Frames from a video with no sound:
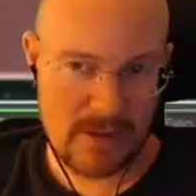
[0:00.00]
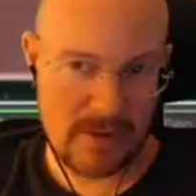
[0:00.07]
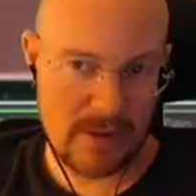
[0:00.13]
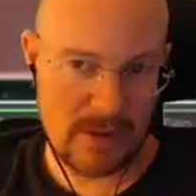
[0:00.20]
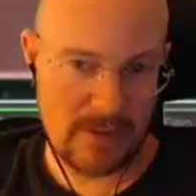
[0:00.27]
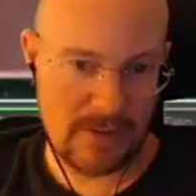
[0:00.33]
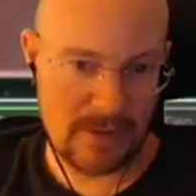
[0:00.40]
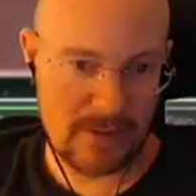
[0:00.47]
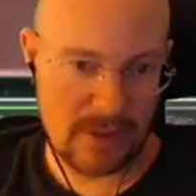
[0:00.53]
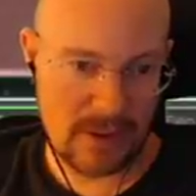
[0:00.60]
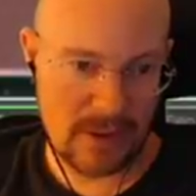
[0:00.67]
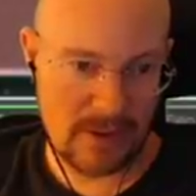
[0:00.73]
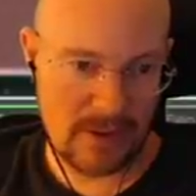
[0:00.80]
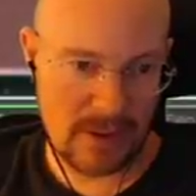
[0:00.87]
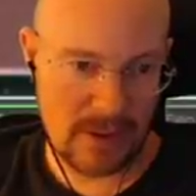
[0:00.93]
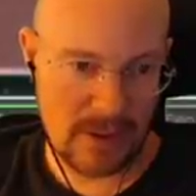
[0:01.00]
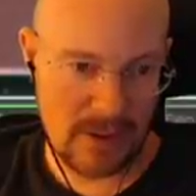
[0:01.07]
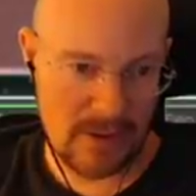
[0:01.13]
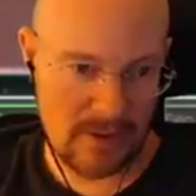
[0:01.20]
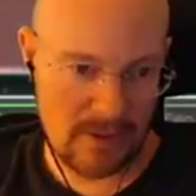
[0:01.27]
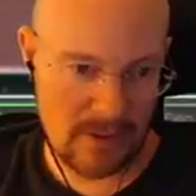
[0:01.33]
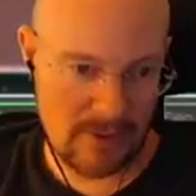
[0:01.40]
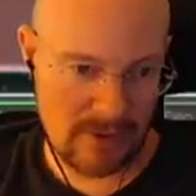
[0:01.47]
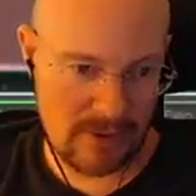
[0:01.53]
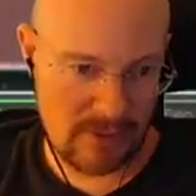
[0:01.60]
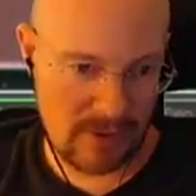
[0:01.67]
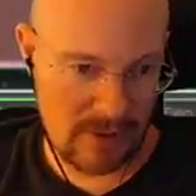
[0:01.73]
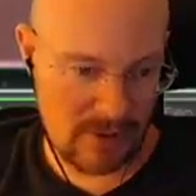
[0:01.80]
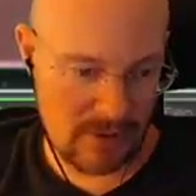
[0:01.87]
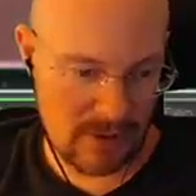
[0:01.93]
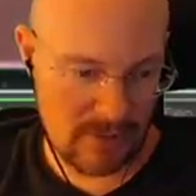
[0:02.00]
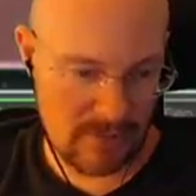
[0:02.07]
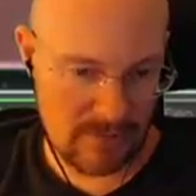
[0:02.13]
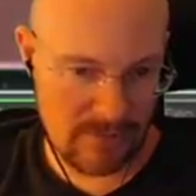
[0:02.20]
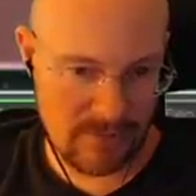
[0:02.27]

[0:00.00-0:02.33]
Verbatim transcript: They level 3 cloak it? I do level 3 cloak it.